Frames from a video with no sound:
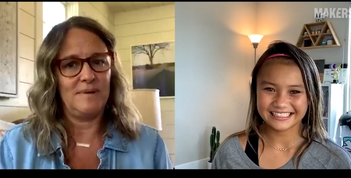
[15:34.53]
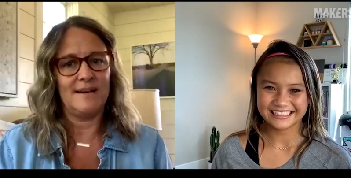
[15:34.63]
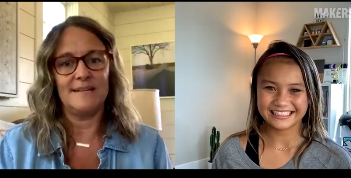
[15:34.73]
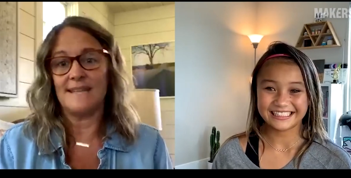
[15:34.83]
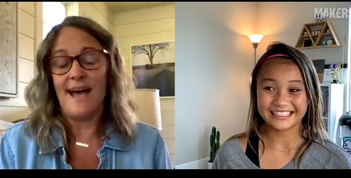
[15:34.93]

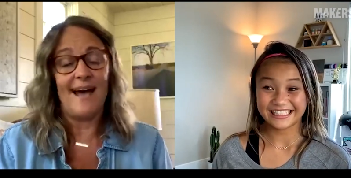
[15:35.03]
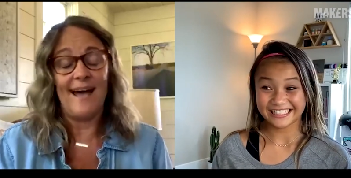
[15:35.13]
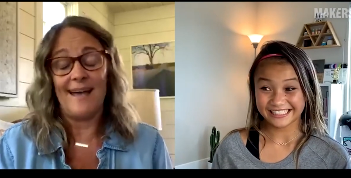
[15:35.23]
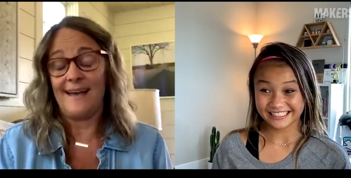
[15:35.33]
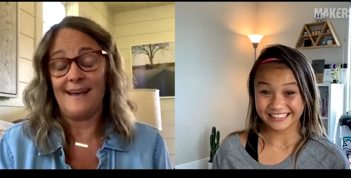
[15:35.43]
Speaker 1: because
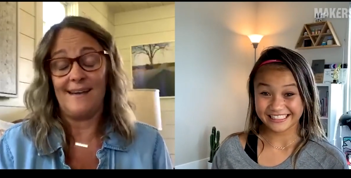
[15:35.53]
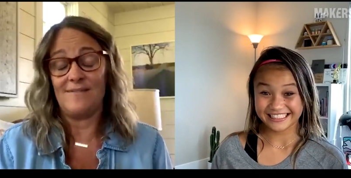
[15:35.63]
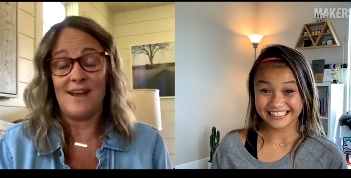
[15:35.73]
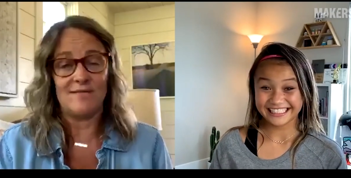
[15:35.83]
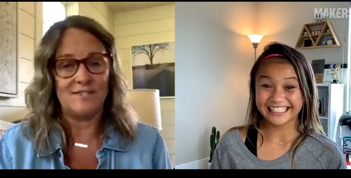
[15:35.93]
I have
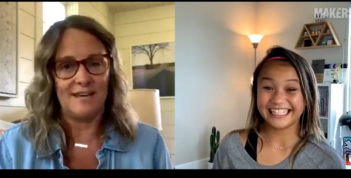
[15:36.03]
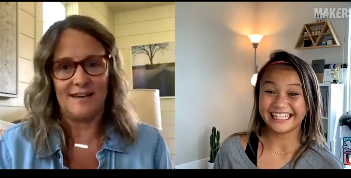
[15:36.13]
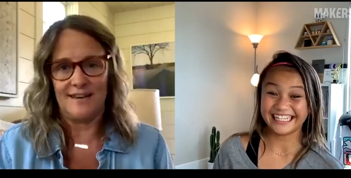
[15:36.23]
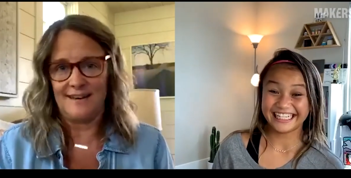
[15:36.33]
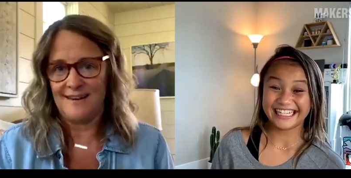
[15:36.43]
never done
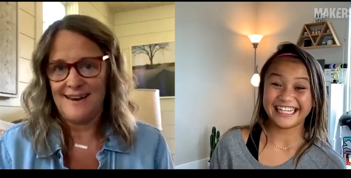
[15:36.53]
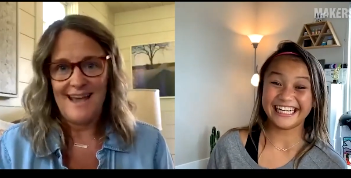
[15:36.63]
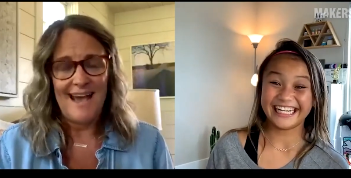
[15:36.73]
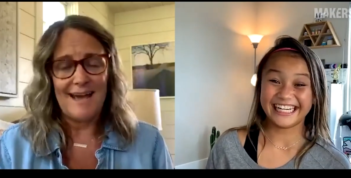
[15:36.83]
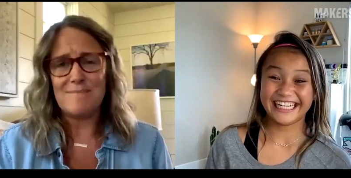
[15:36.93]
it.
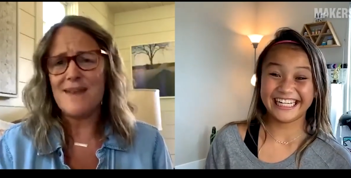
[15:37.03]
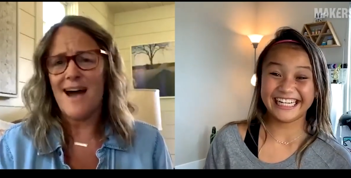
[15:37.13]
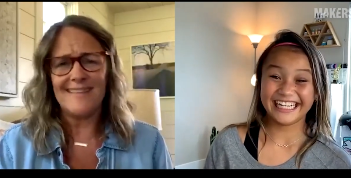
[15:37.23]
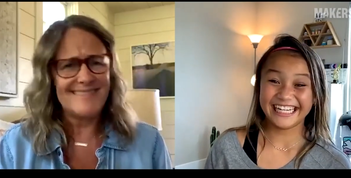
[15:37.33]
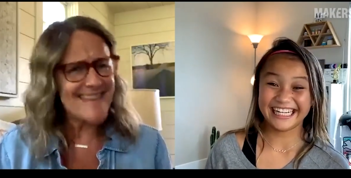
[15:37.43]
I'm
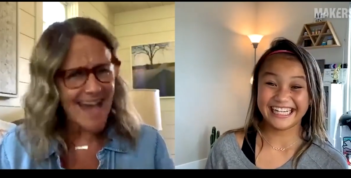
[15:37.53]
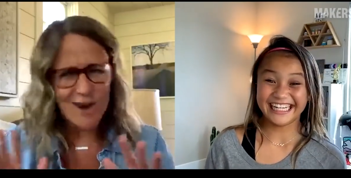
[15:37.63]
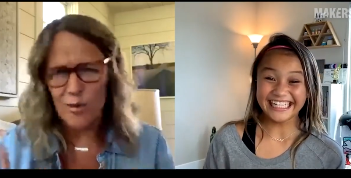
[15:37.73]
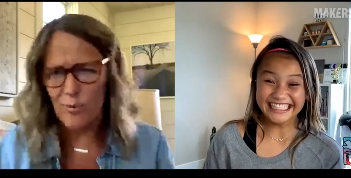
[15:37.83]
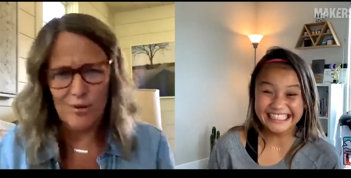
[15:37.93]
not that
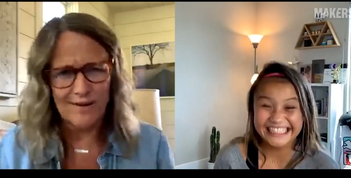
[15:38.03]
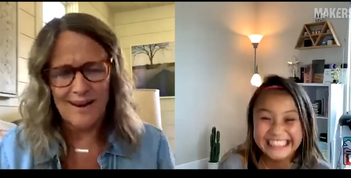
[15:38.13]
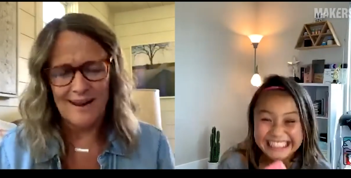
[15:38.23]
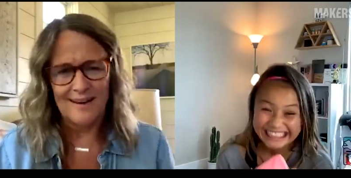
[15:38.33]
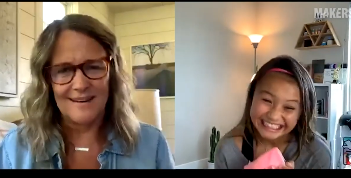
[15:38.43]

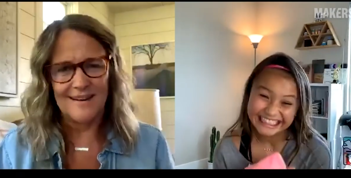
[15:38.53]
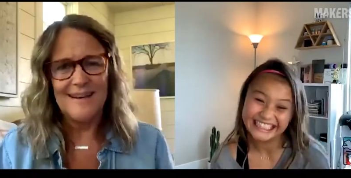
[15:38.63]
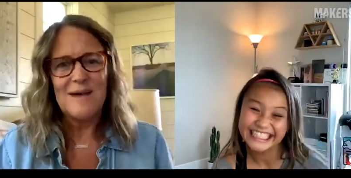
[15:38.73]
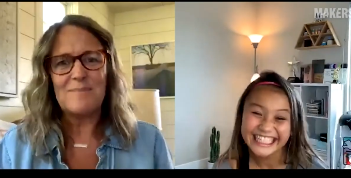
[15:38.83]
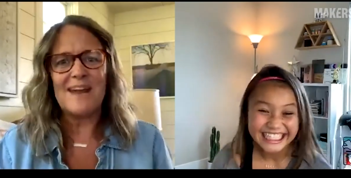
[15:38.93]
coordinated,
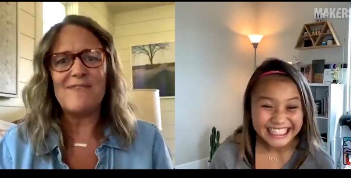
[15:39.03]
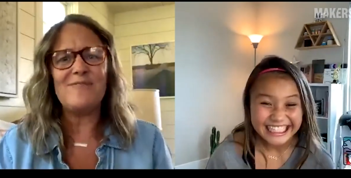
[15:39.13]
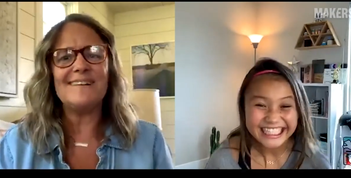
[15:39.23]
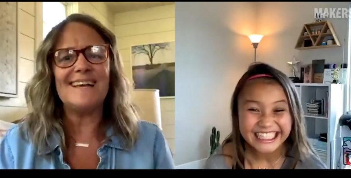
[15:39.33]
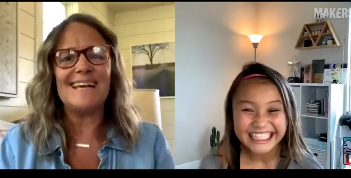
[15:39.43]
but I
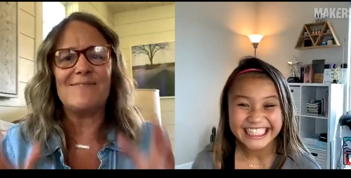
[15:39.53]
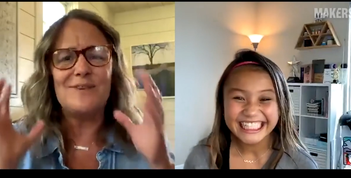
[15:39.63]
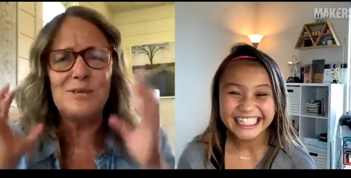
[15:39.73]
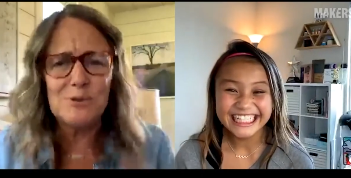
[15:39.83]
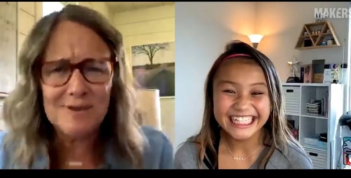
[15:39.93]
feel like if
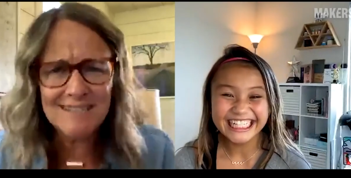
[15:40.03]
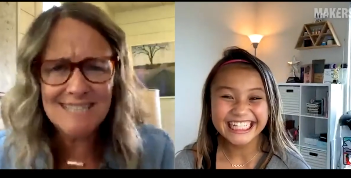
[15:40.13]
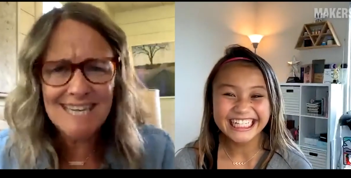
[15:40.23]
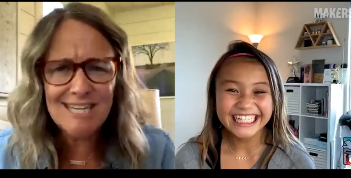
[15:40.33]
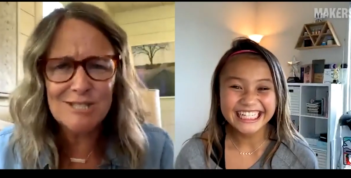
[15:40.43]
you can
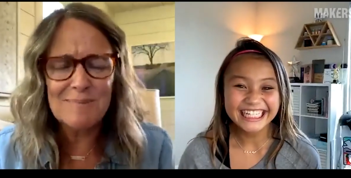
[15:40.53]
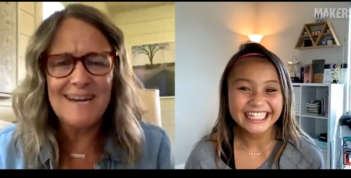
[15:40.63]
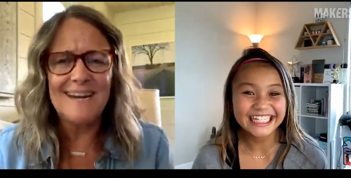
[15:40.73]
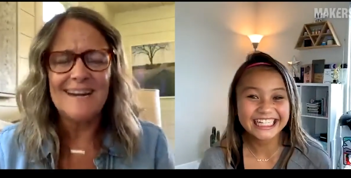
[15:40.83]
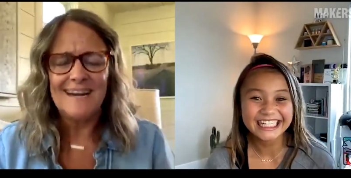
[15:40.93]
teach
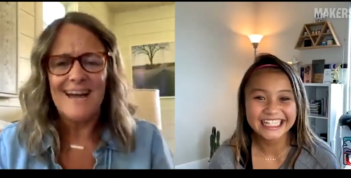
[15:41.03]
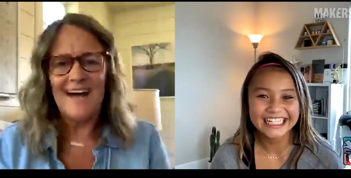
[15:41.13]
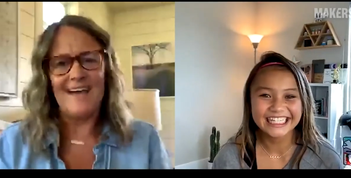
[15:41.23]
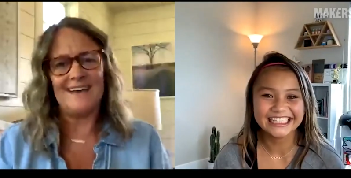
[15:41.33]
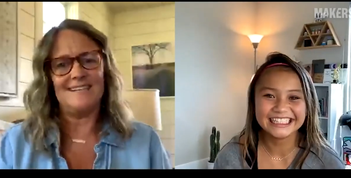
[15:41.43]
me,
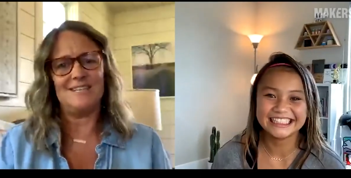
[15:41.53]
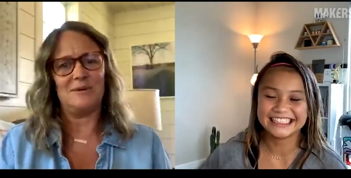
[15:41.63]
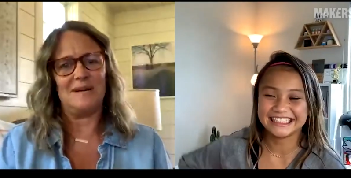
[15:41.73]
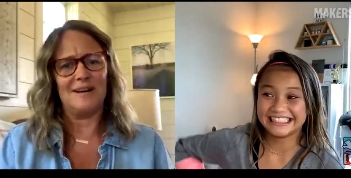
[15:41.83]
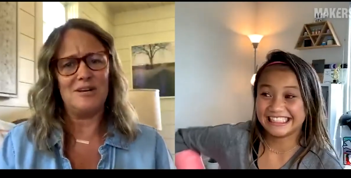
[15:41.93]
I can do
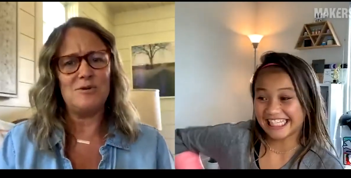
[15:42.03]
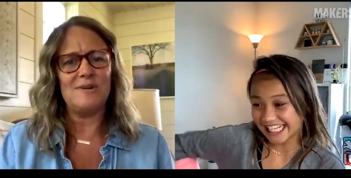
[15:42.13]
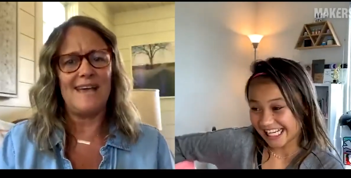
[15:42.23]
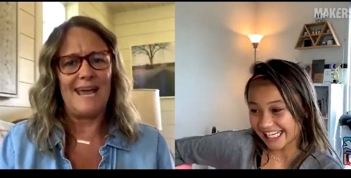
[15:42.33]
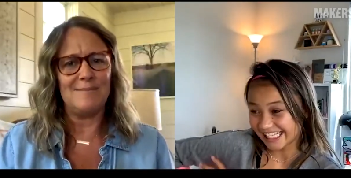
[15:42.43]
it. Are you
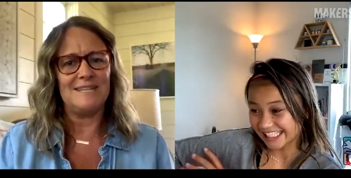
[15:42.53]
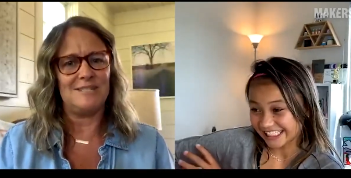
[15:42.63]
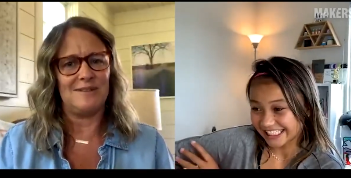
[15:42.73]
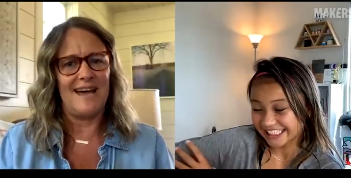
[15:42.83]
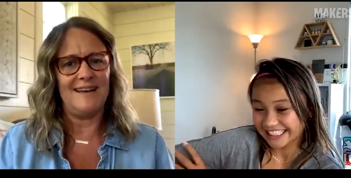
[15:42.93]
game to
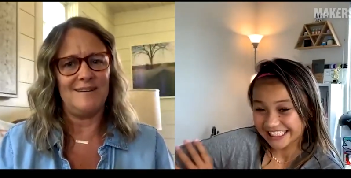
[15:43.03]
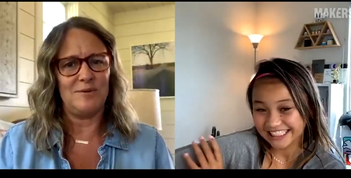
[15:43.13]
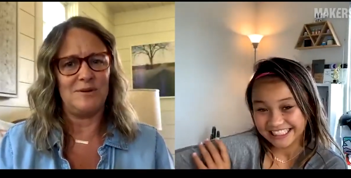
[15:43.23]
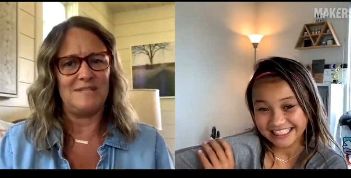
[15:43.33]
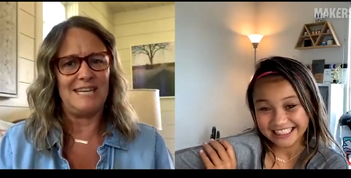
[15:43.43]
do that? Will
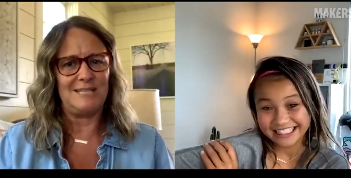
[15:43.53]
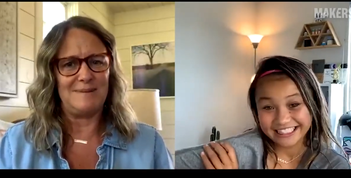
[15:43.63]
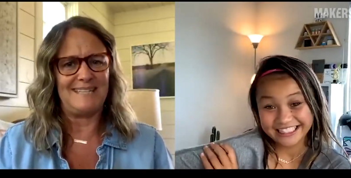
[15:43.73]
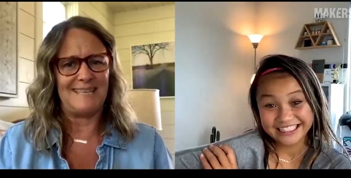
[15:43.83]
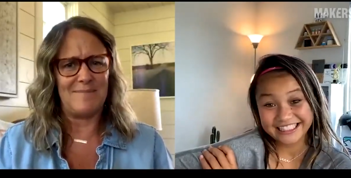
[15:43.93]
you teach
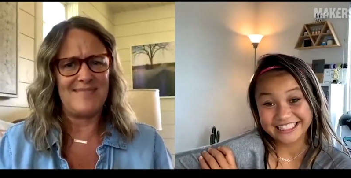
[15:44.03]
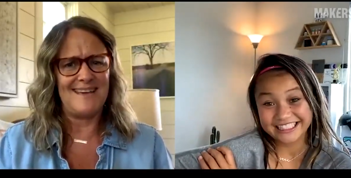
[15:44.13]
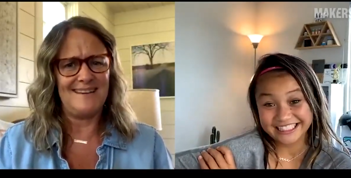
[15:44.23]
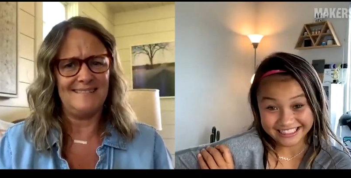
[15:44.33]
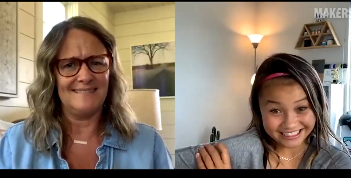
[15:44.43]
me something?
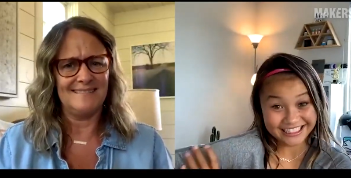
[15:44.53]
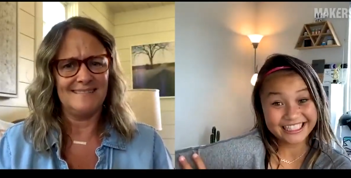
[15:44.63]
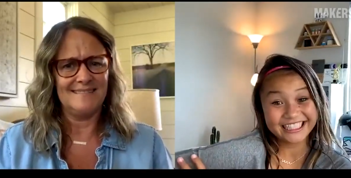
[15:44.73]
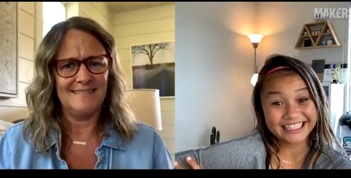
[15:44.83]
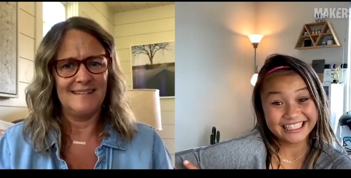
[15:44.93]

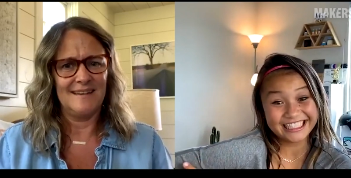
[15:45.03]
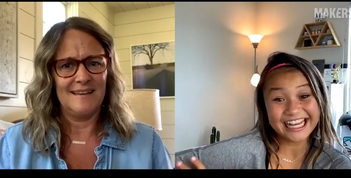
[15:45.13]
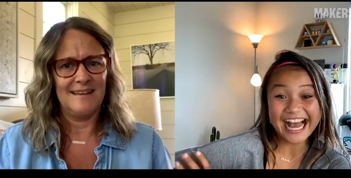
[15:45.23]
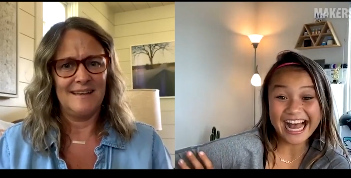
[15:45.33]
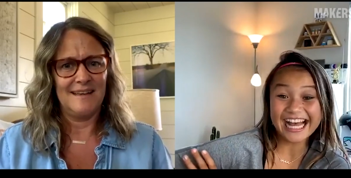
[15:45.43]
Yeah,
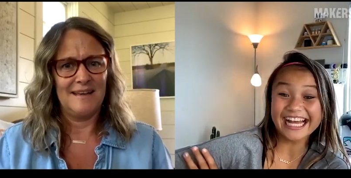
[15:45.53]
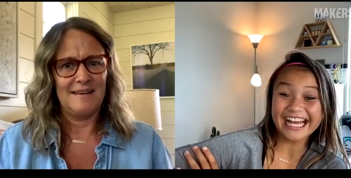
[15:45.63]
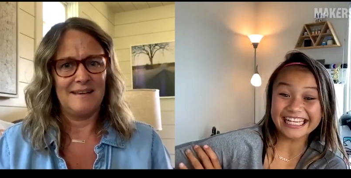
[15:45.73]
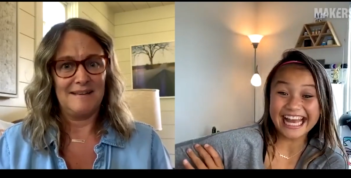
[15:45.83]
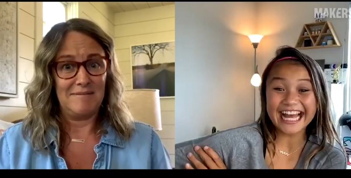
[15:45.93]

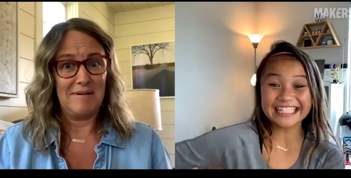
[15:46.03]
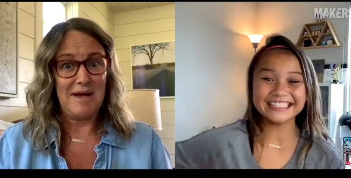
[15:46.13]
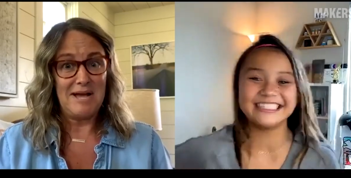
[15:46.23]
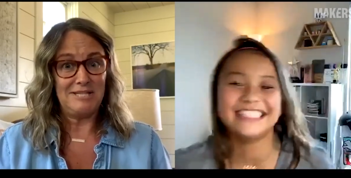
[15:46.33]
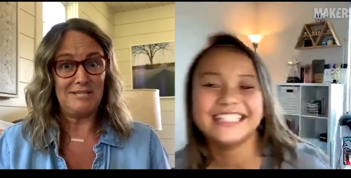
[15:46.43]
I
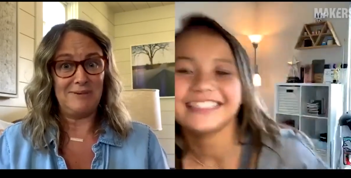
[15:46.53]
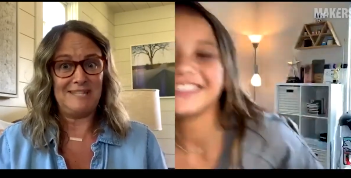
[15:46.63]
guess. Should